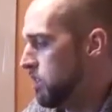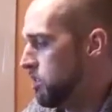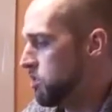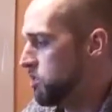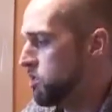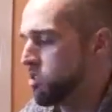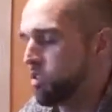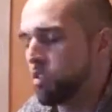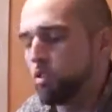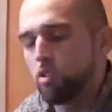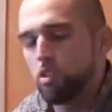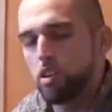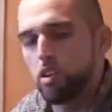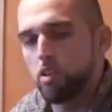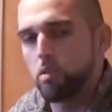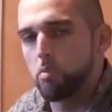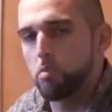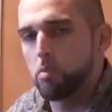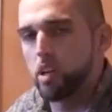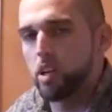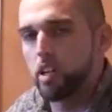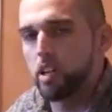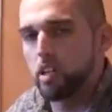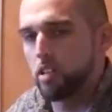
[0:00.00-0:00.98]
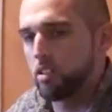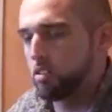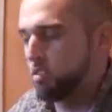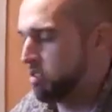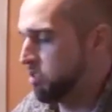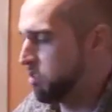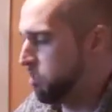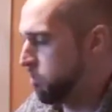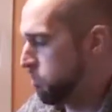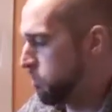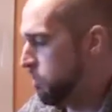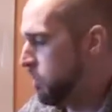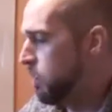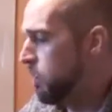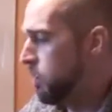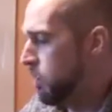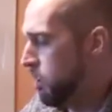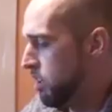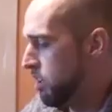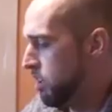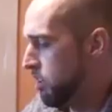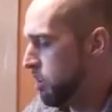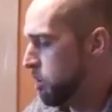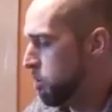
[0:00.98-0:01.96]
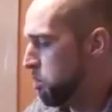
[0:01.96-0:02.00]
sold on the market to
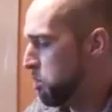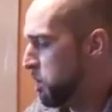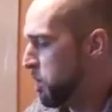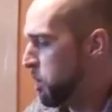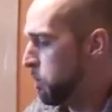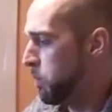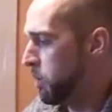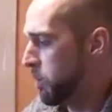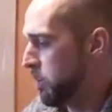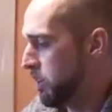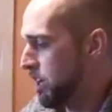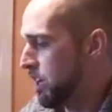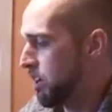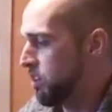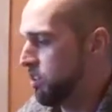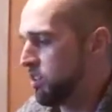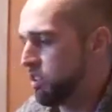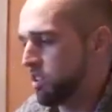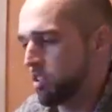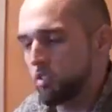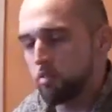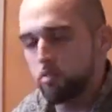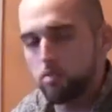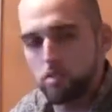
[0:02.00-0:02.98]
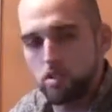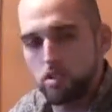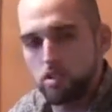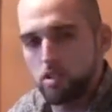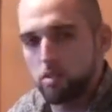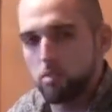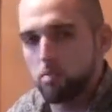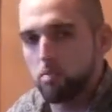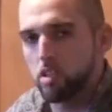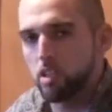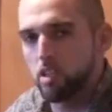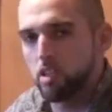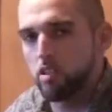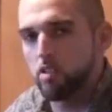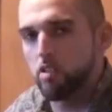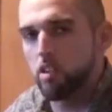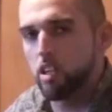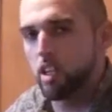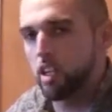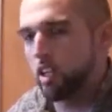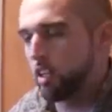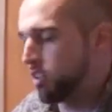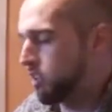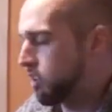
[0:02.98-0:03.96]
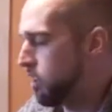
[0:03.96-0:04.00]
you people that are looking for something
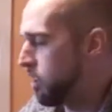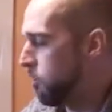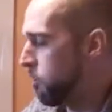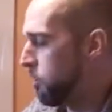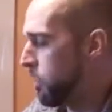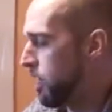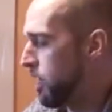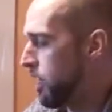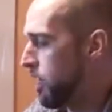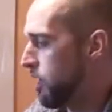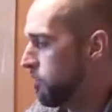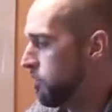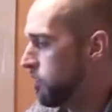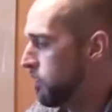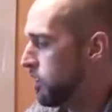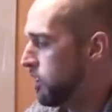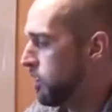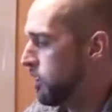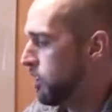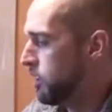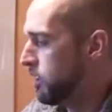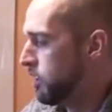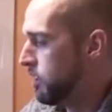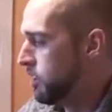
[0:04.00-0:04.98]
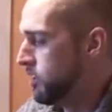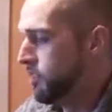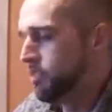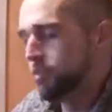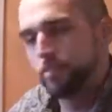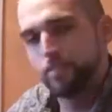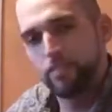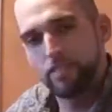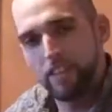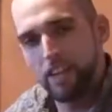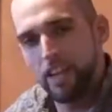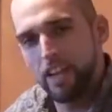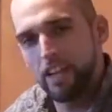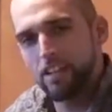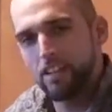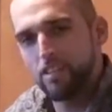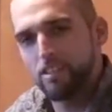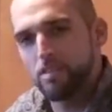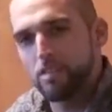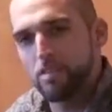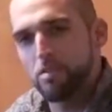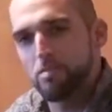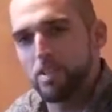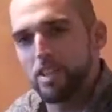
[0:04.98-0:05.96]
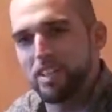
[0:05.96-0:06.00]
unique that we have. Thank you
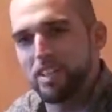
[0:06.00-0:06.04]
so